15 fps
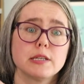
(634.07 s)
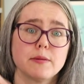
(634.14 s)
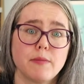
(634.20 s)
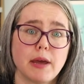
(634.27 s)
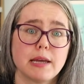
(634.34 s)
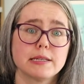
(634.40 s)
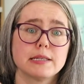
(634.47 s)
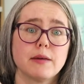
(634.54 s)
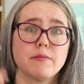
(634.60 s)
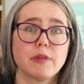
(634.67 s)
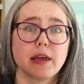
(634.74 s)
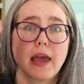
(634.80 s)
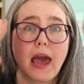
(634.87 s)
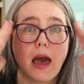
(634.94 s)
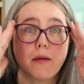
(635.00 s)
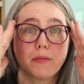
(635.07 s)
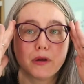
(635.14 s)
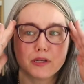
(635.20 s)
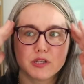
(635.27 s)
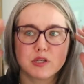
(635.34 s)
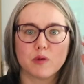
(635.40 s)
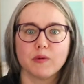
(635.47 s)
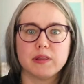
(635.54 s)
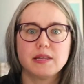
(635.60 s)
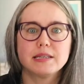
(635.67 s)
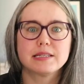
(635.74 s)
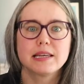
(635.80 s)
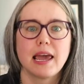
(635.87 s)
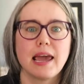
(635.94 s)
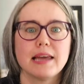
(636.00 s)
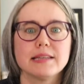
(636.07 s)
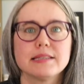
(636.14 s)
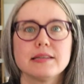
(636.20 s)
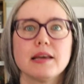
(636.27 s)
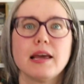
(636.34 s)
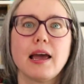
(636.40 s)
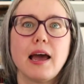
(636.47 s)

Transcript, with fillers: to make something happen, so in this case,